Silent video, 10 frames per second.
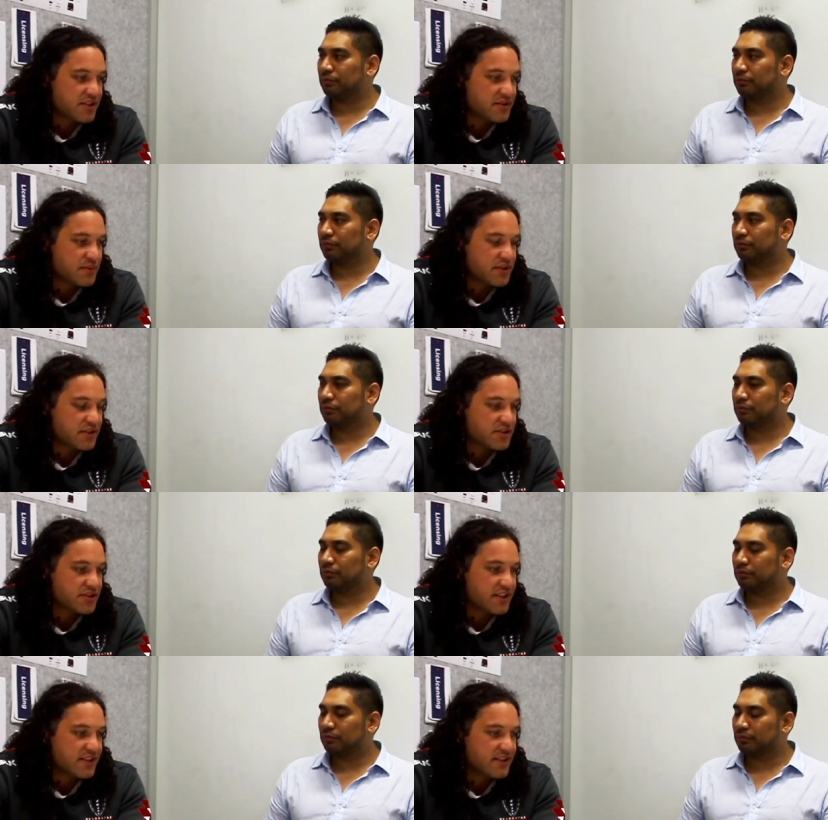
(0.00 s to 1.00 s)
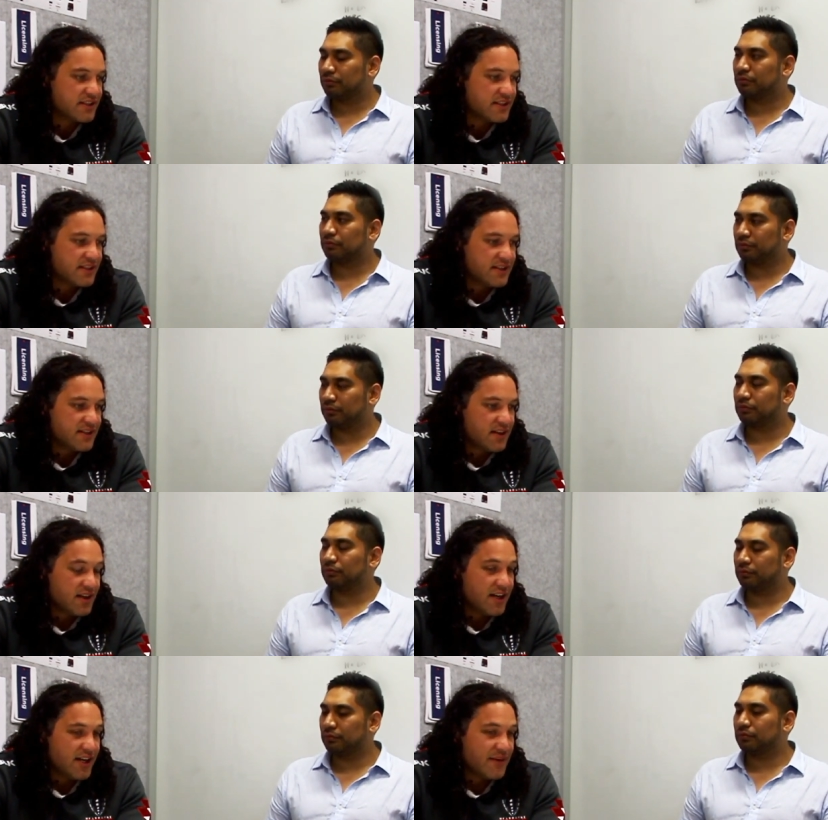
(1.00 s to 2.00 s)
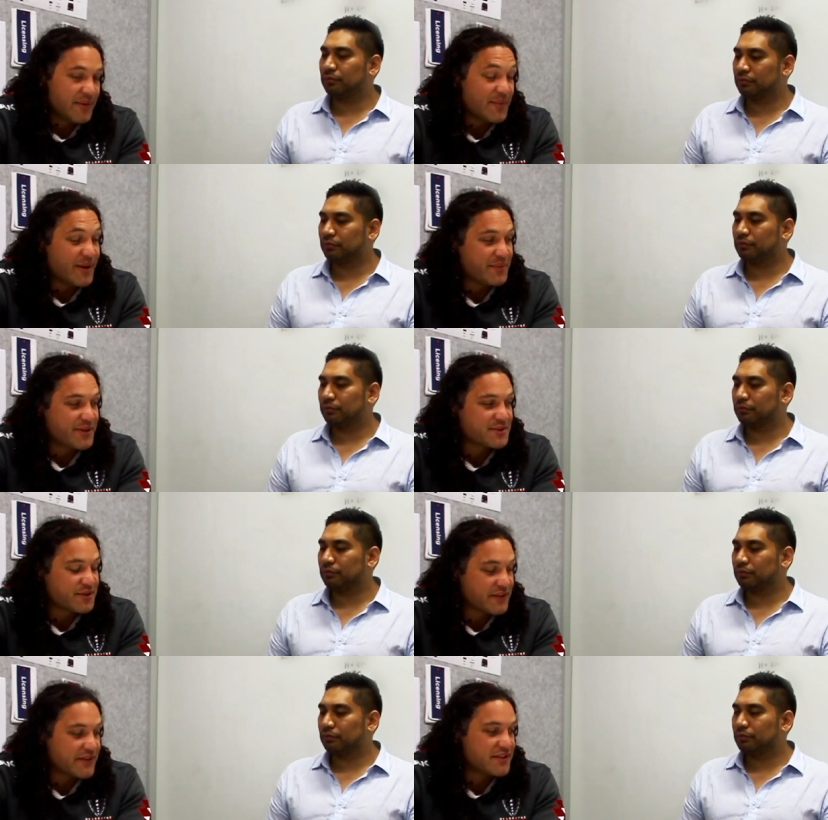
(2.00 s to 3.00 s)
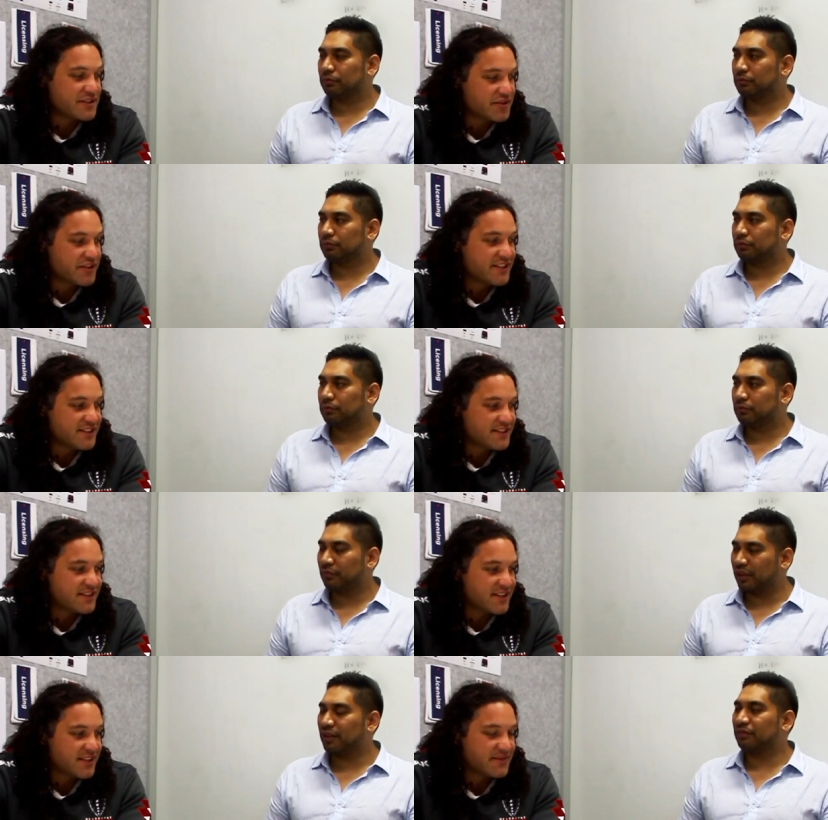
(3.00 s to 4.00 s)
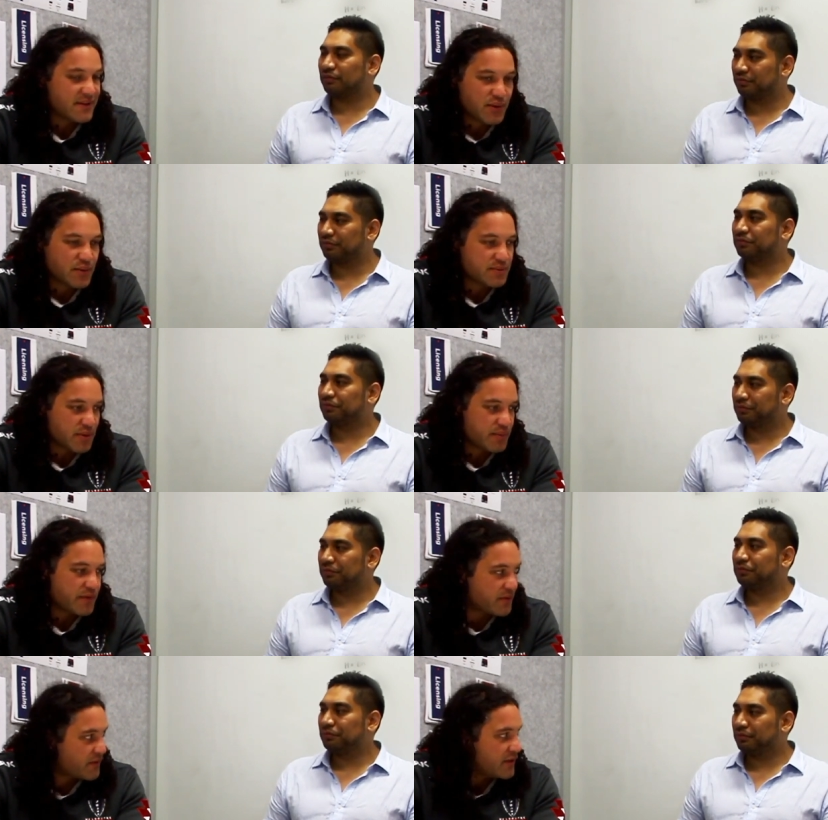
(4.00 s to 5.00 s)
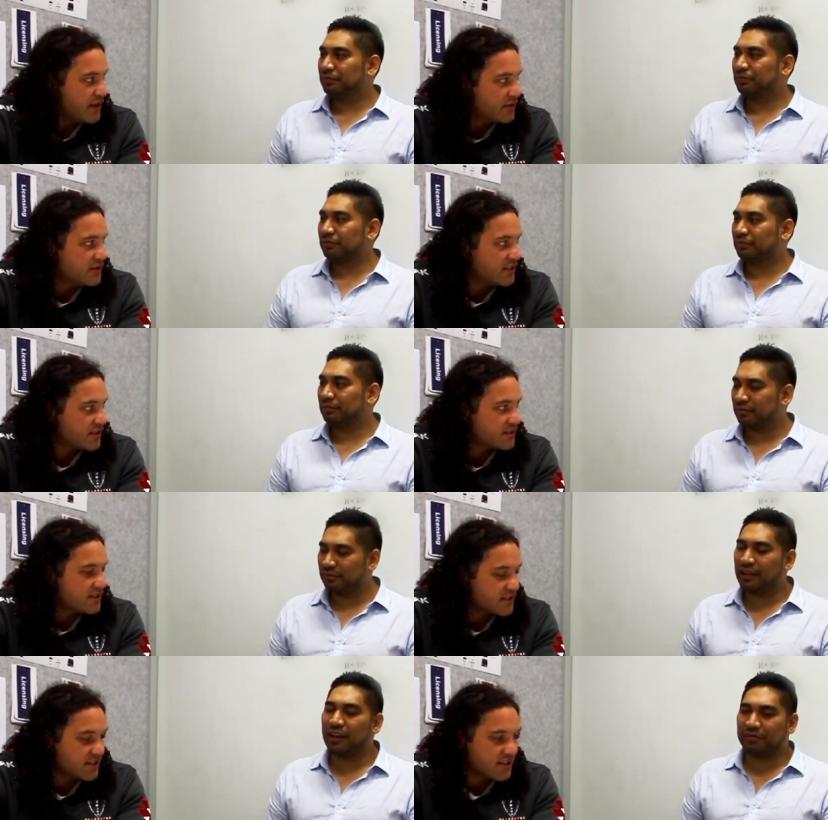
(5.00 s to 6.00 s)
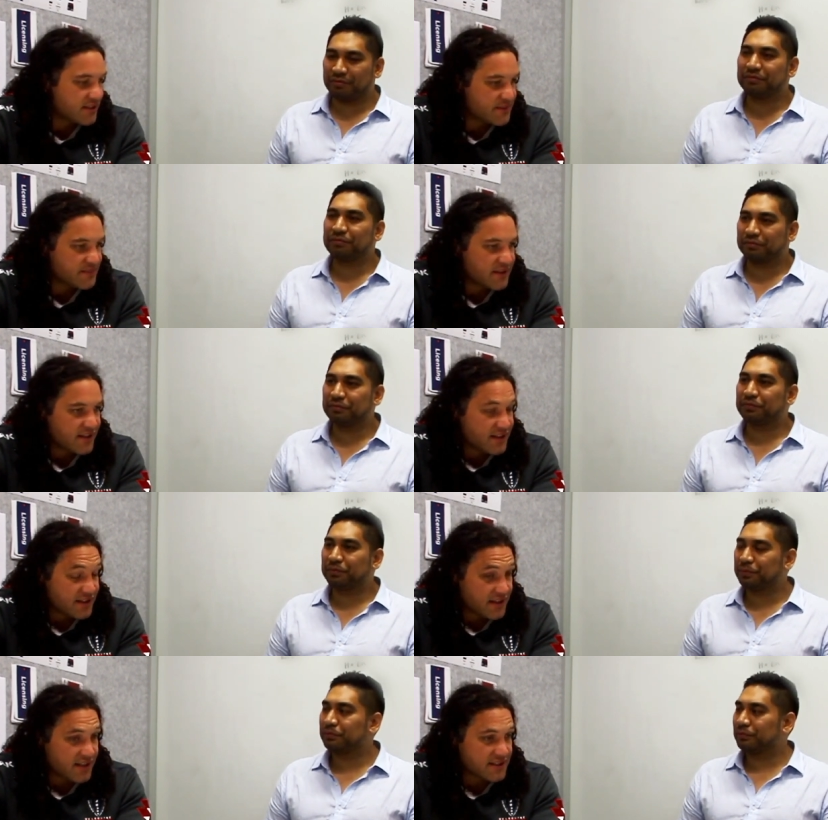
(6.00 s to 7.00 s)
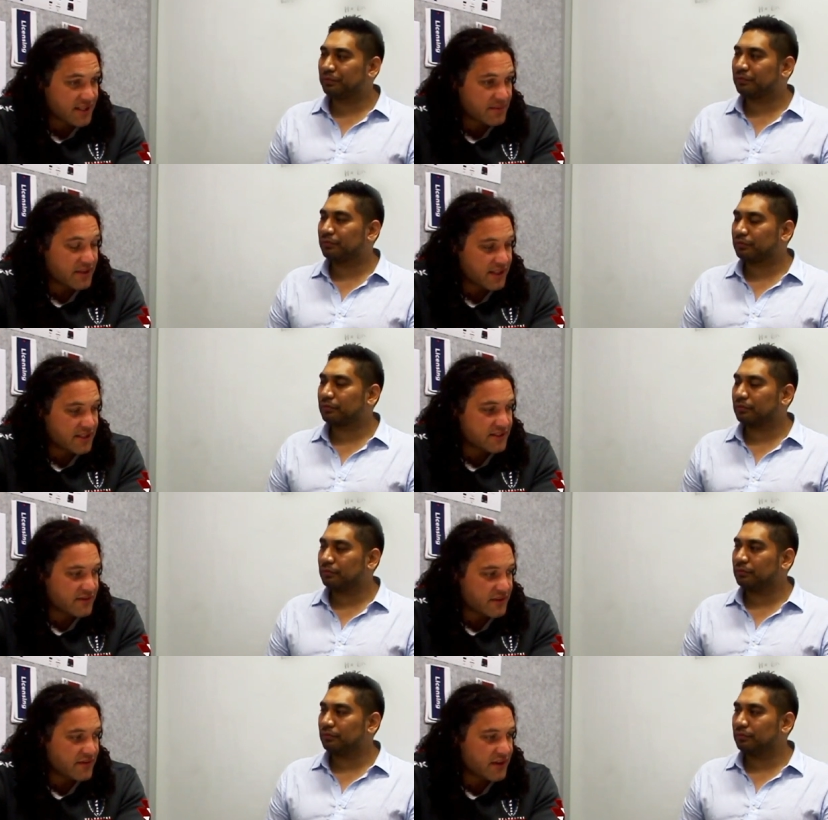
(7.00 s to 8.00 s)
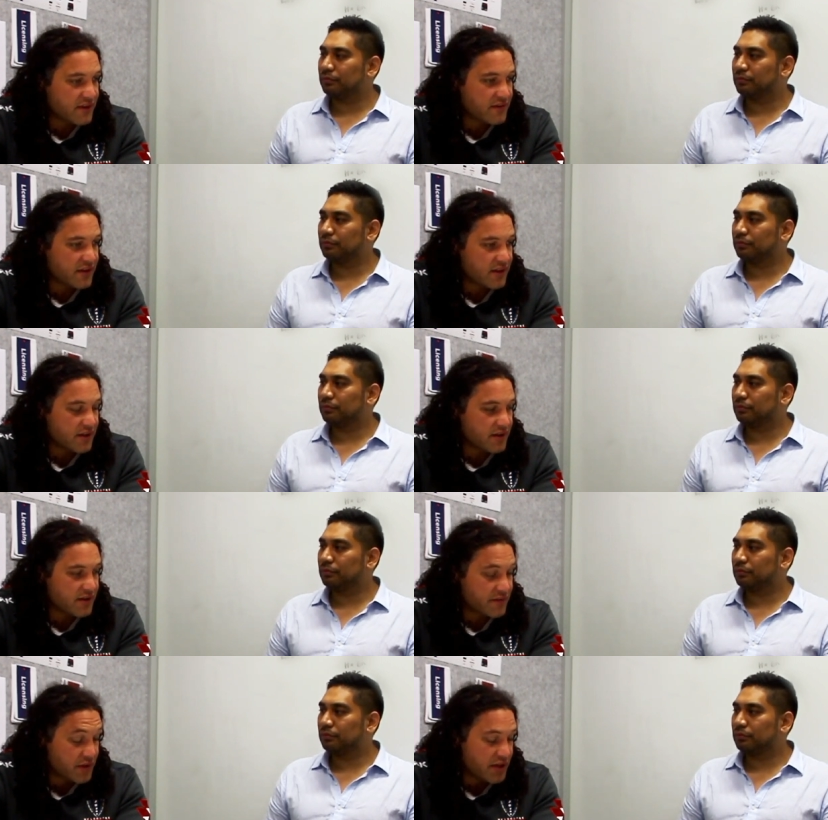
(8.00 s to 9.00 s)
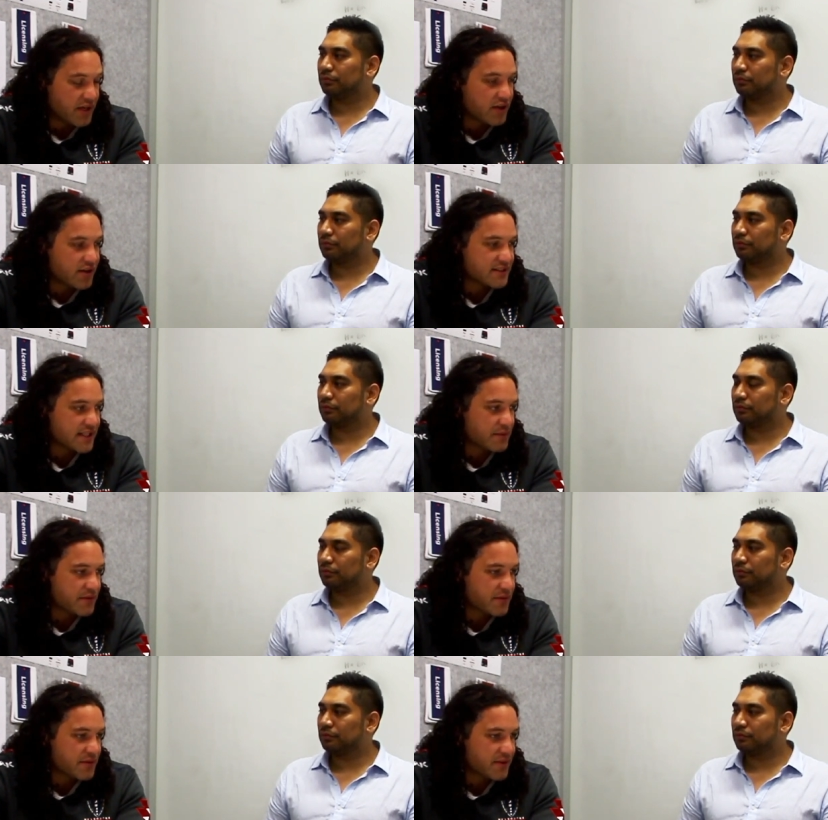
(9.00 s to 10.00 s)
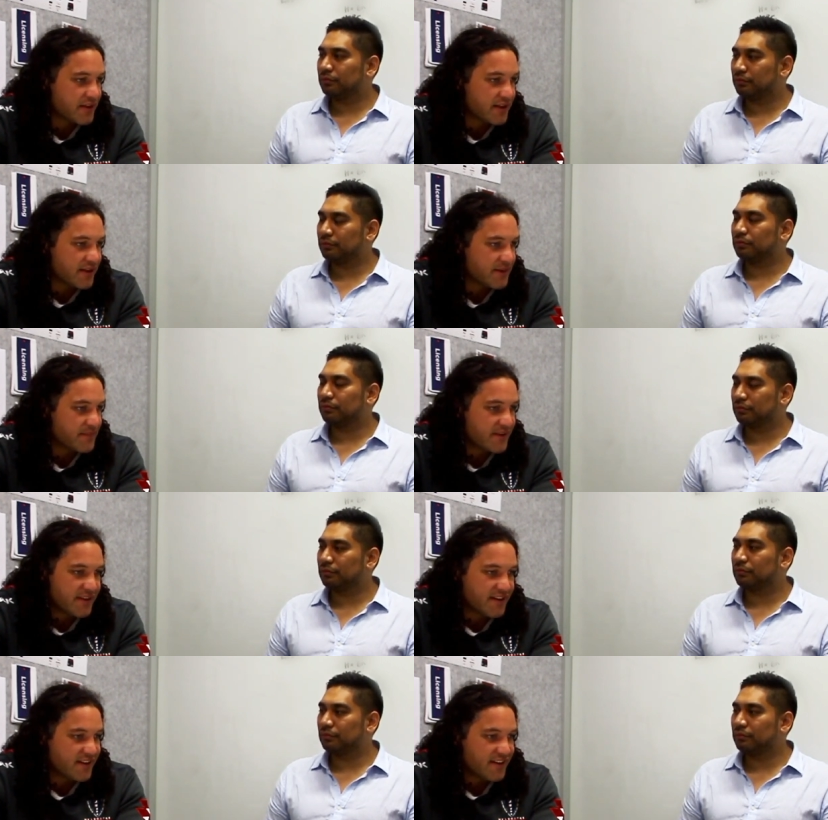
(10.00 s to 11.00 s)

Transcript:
Speaker 1: each other within Australia. There, uh, probably my personal favourite is the Reds. Um, yeah. They always put up a, a fairly good challenge. Um, the last couple of years, they've, they've had a, a, few young guys coming through, and um,